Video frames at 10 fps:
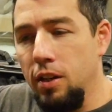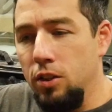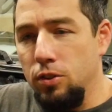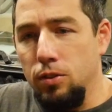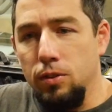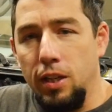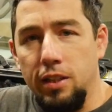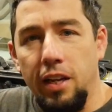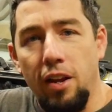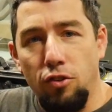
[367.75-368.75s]
to get
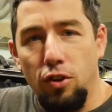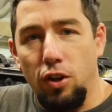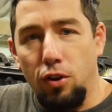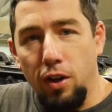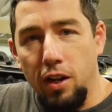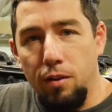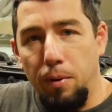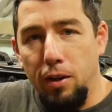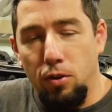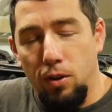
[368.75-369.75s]
the engine to crank
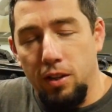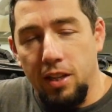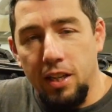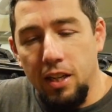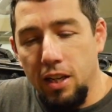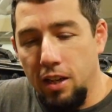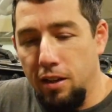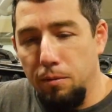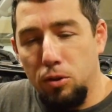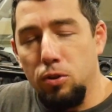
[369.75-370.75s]
by turning the key, and
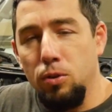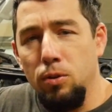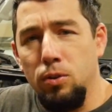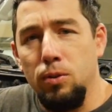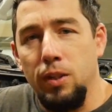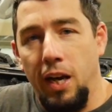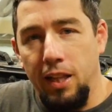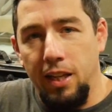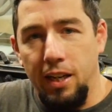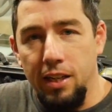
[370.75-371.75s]
number 2, to not
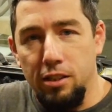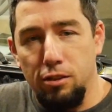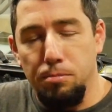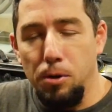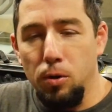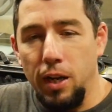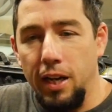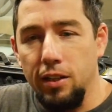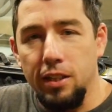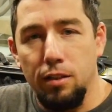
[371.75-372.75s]
let any smoke
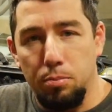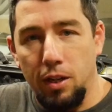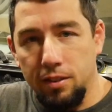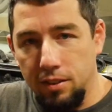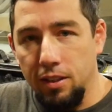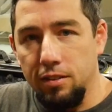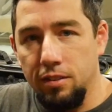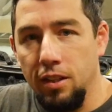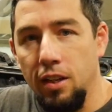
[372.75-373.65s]
out in the process.